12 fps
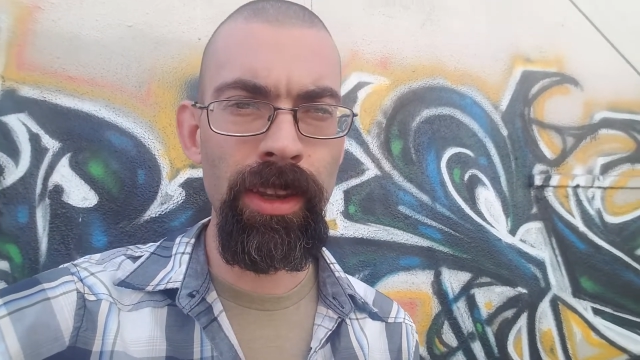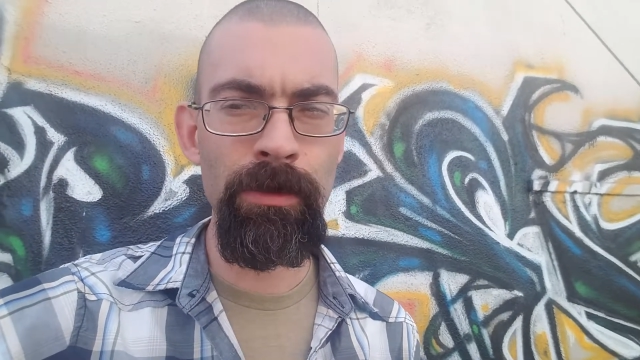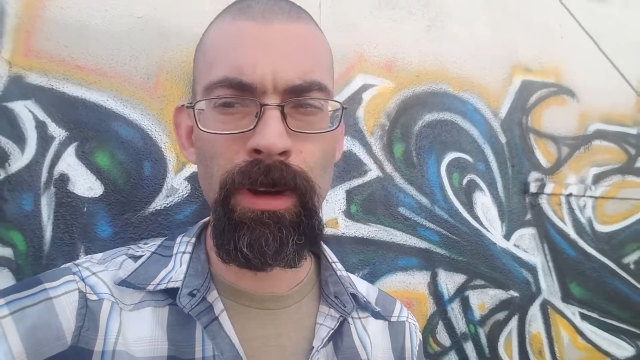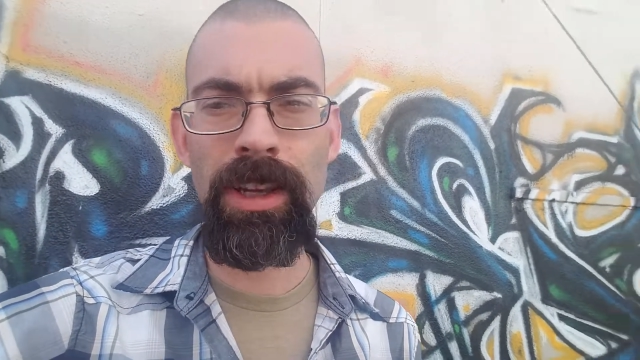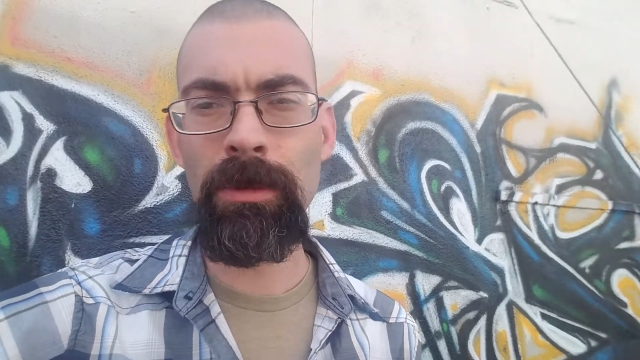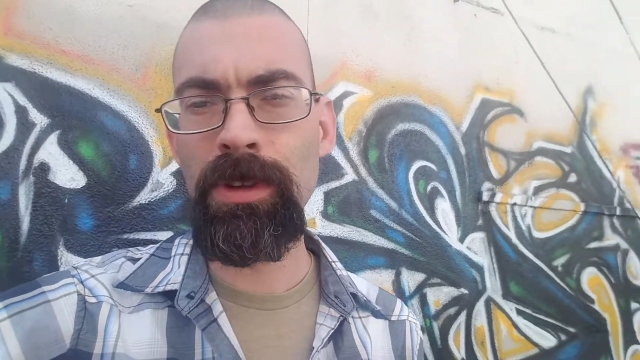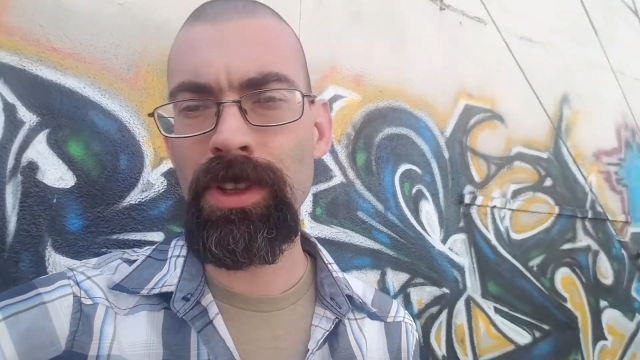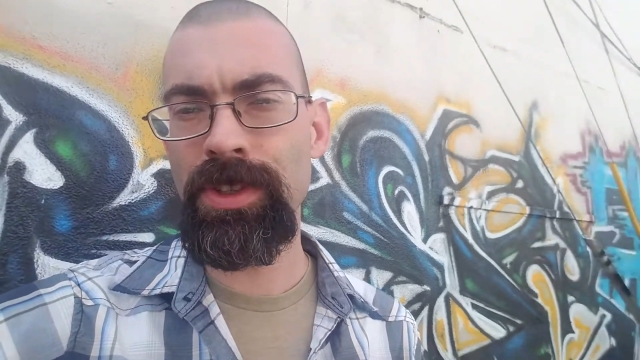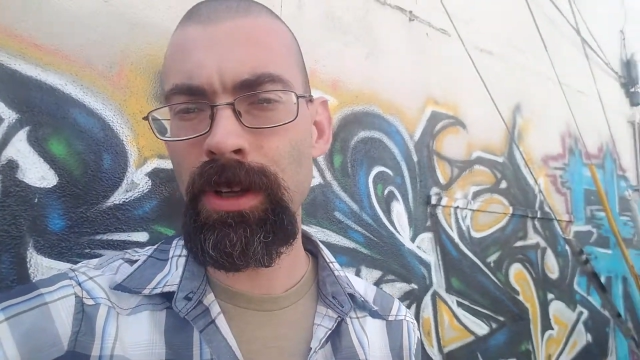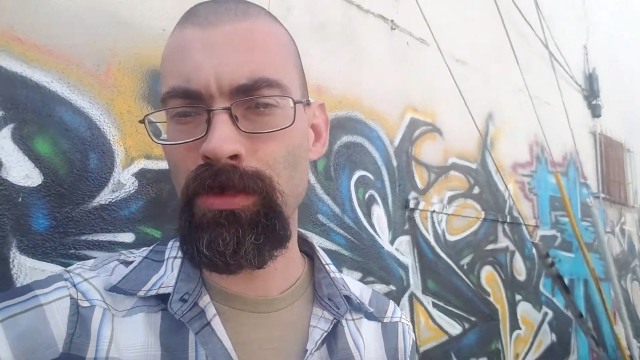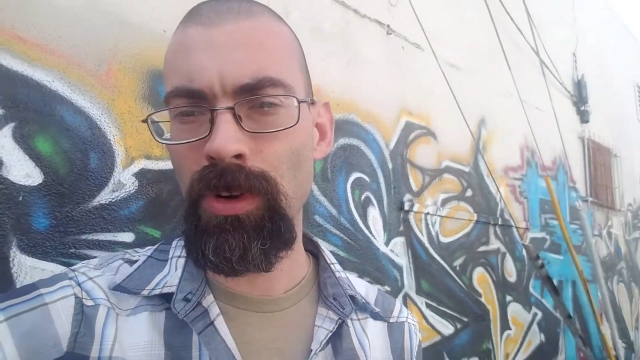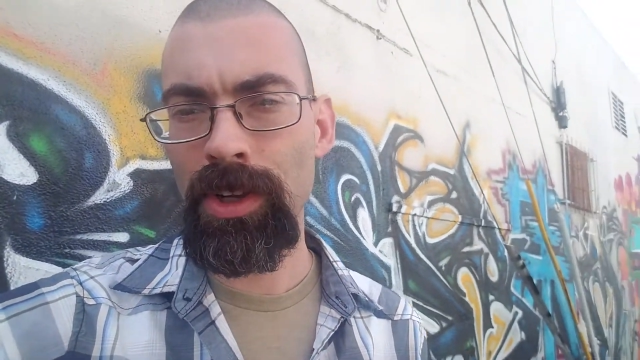it might not be the
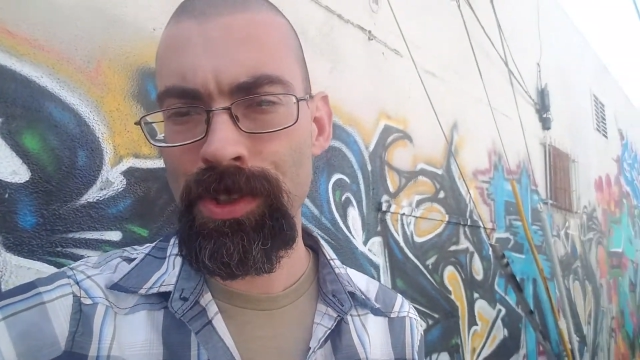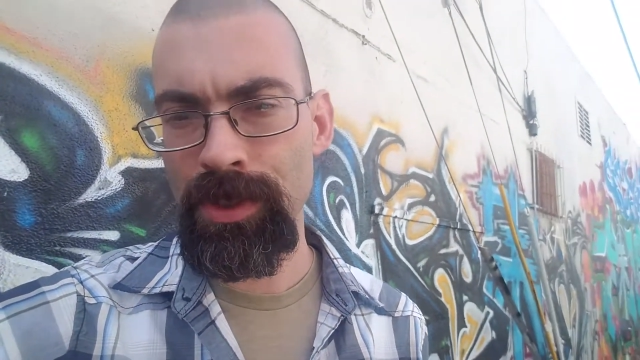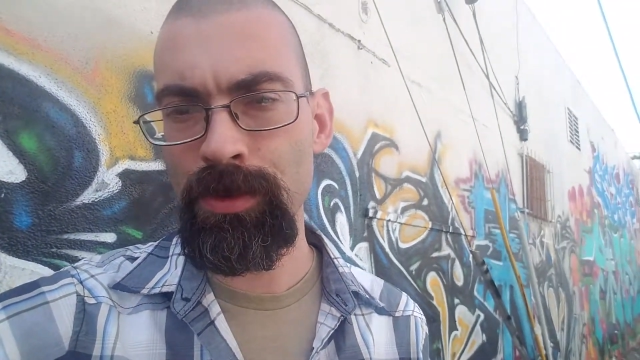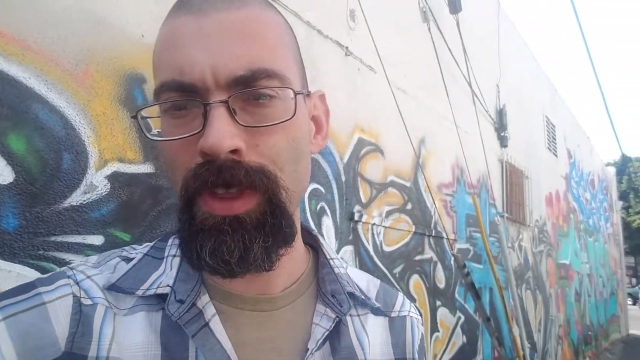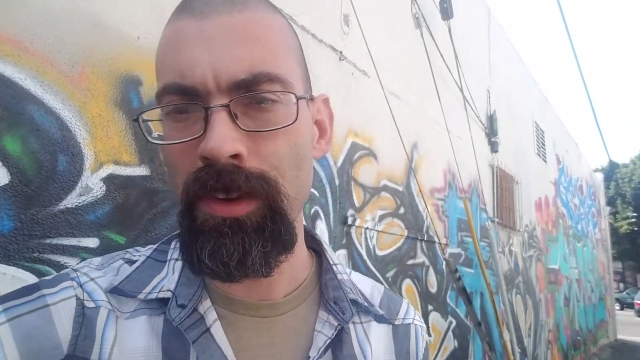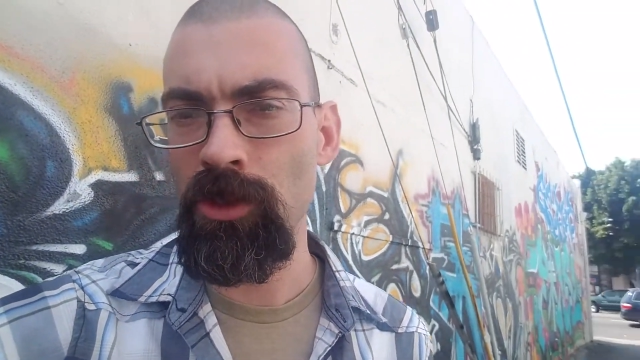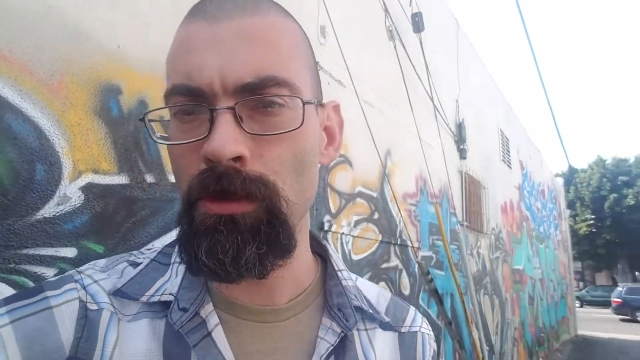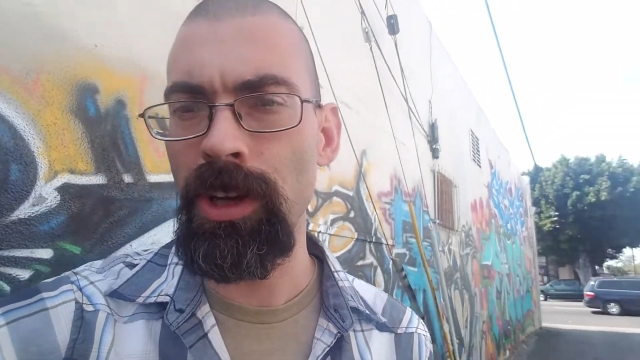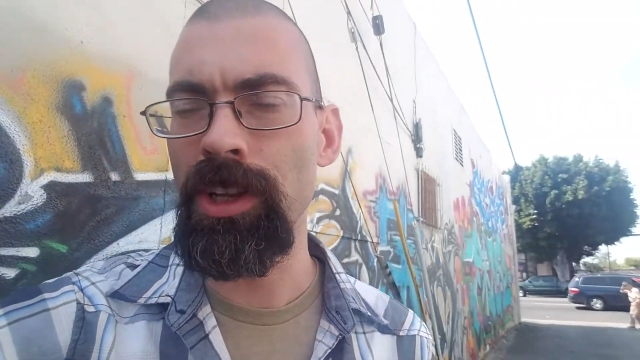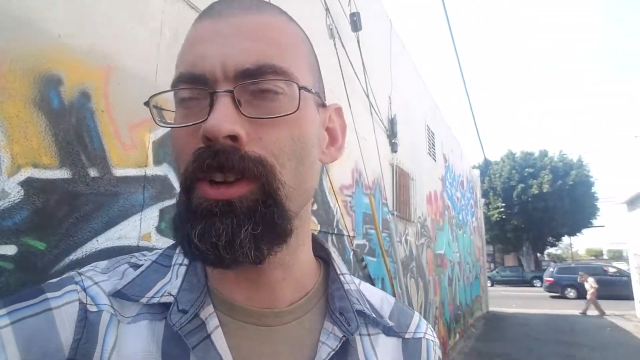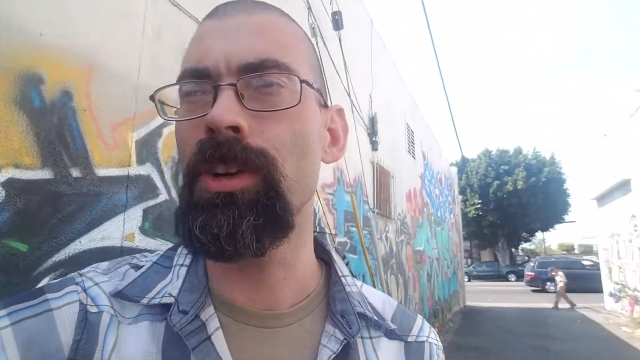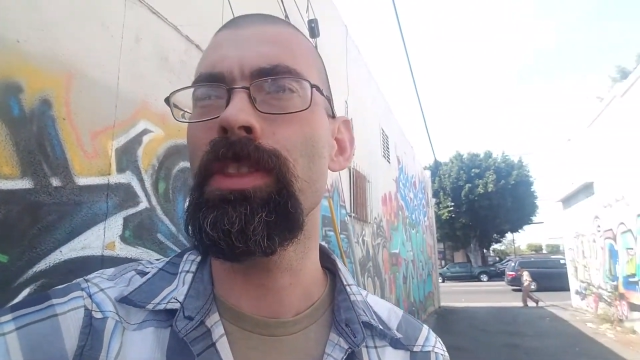same process with
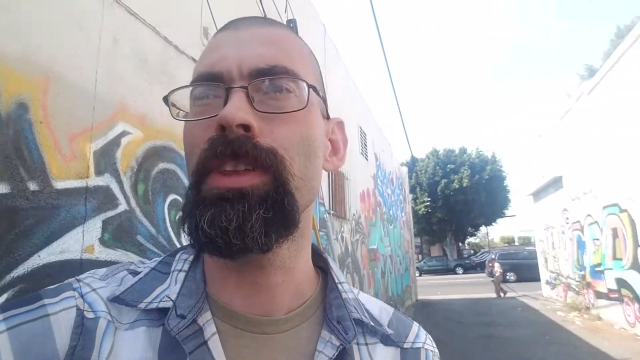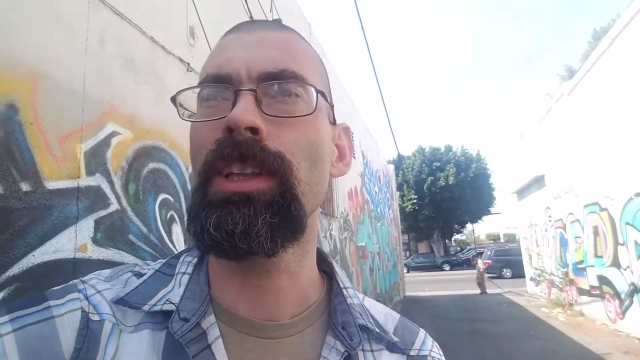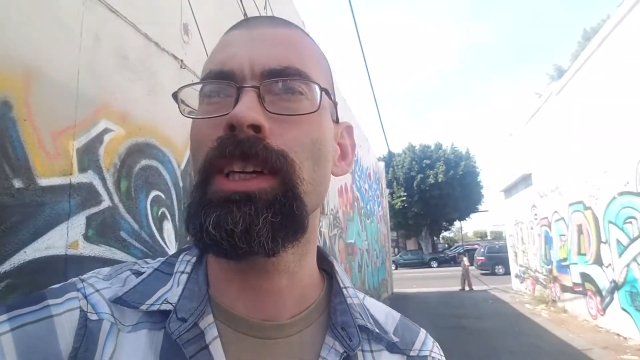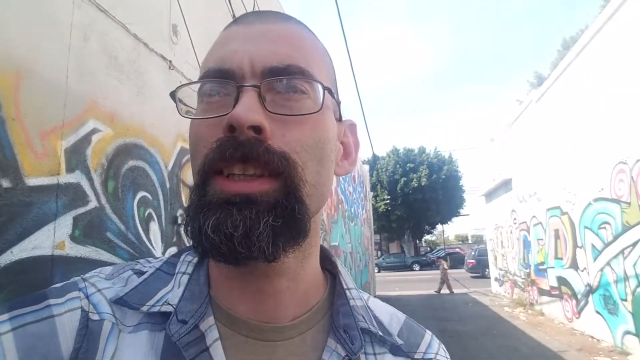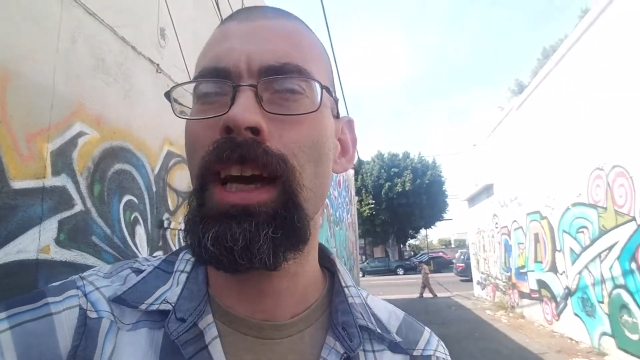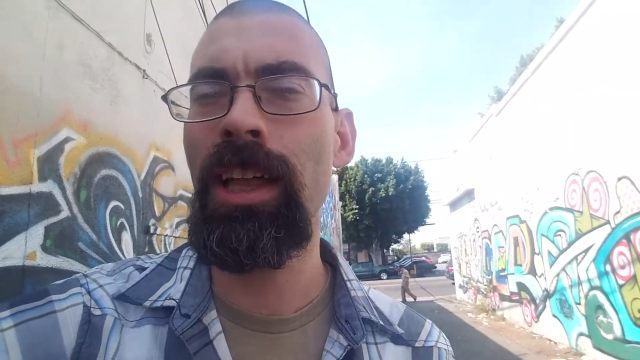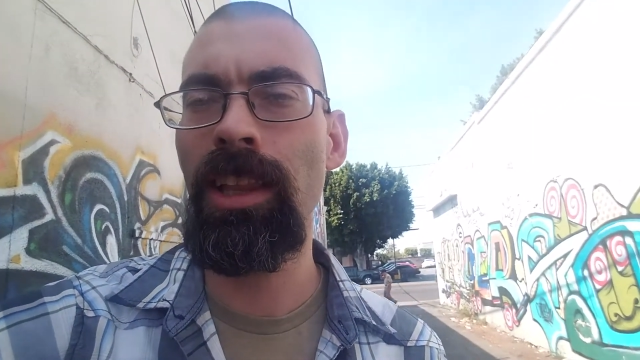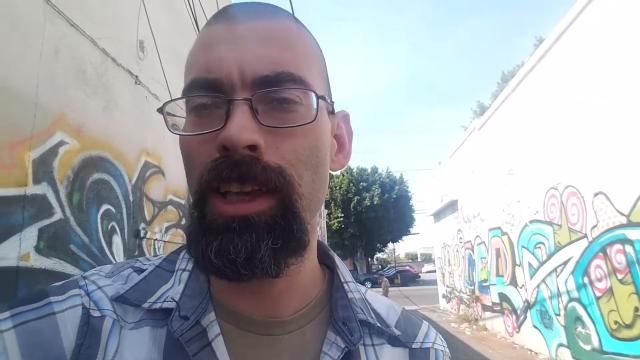everybody or anything like that.